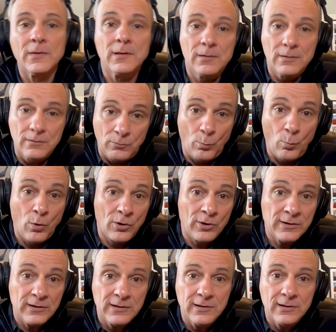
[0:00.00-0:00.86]

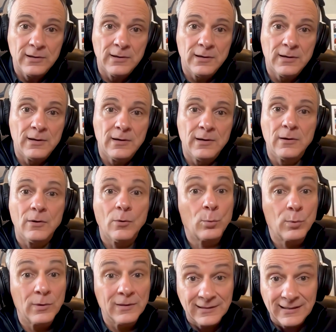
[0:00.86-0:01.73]
work,
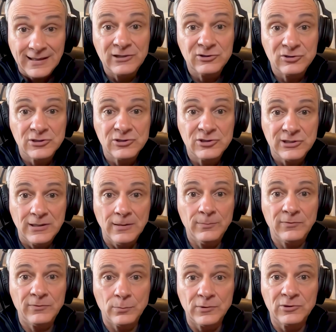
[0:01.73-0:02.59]

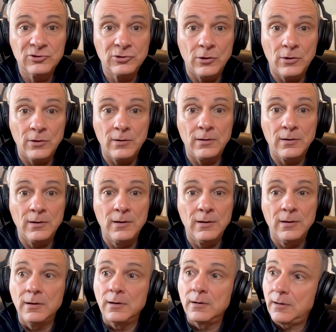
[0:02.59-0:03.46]
relationships, which are
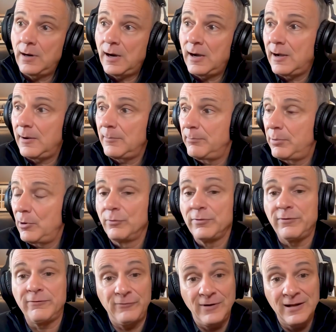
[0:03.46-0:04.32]
uh, both
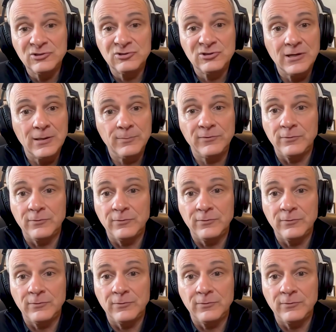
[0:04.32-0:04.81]
friendships,